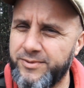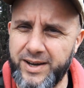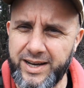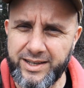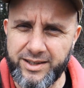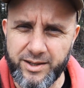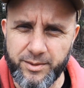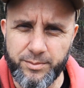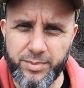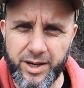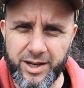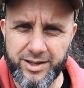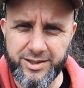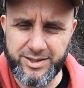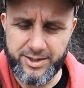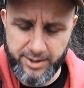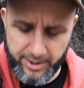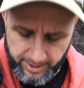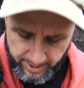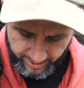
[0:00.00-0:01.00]
fighting the
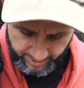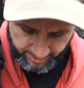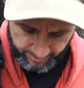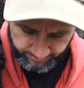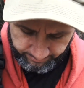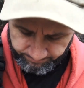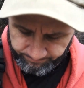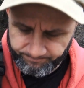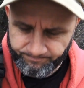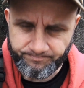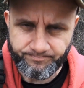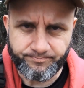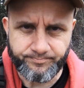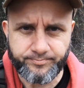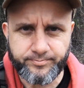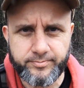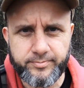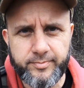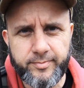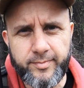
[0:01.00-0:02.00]
bugs today.
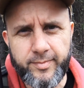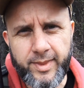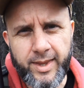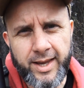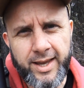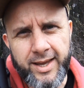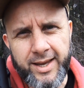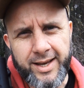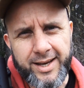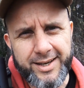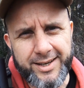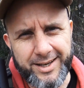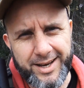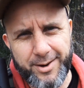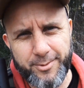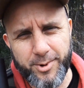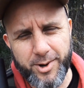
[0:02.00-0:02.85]
Today